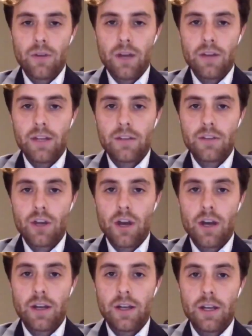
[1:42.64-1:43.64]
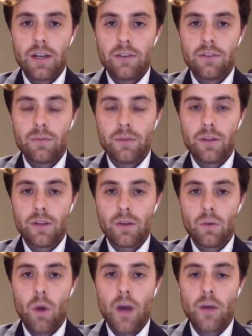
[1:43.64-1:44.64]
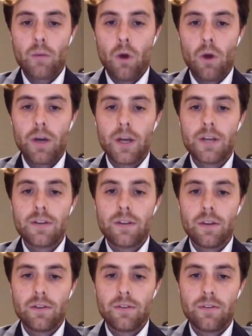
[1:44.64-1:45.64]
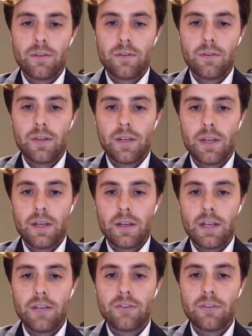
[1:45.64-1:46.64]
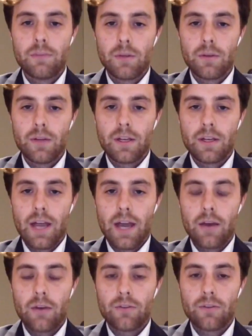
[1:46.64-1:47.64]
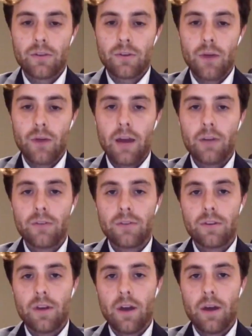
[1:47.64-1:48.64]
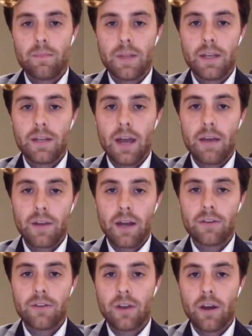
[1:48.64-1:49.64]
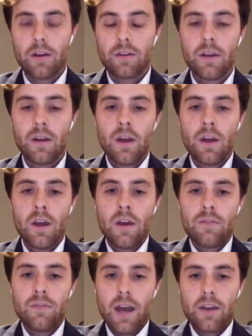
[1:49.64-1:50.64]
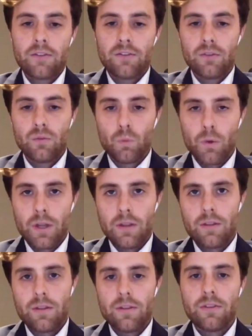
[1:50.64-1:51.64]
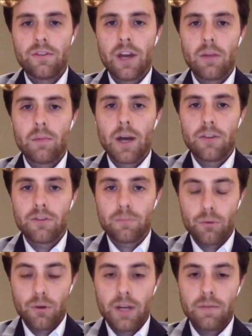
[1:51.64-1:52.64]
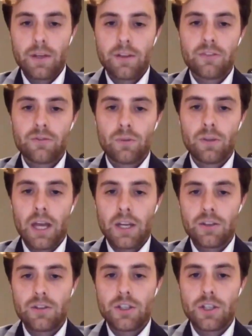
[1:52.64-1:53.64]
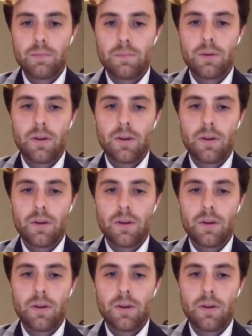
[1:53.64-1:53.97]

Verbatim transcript: I think China is really quite worried that the instability and chaos on the ground um, in Afghanistan factored with the Taliban's previous relationship